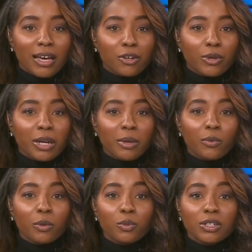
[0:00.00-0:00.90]
That
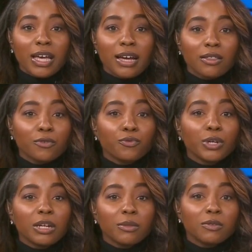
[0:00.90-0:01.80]
agreement would protect the
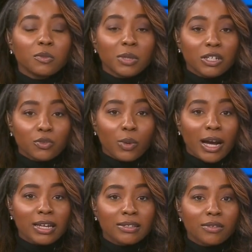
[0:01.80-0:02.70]
freedom of speech
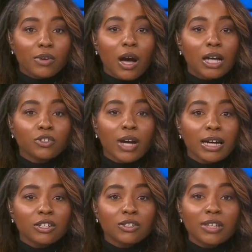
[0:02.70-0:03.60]
rights of
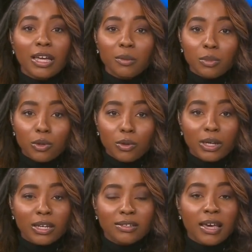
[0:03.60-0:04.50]
contractors and
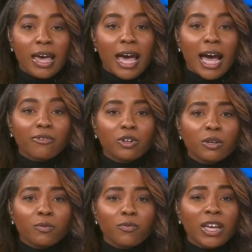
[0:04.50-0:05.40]
employees after
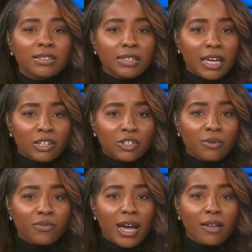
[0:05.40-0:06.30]
an
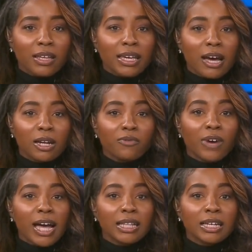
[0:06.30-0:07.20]
investigation found the county
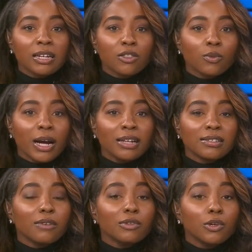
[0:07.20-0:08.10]
violated the
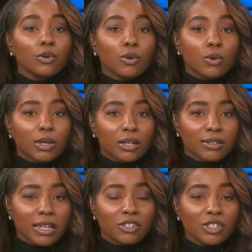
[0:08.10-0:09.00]
rights of local
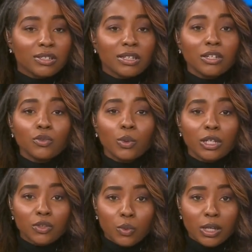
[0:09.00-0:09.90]
organizations in
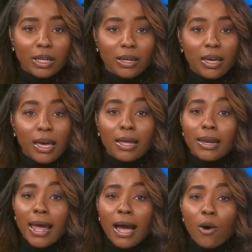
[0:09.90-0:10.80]
2020.
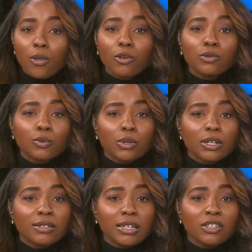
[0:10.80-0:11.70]
Now those
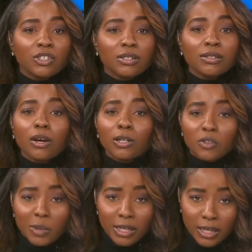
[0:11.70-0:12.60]
organizations
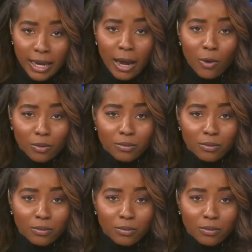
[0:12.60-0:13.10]
are speaking out.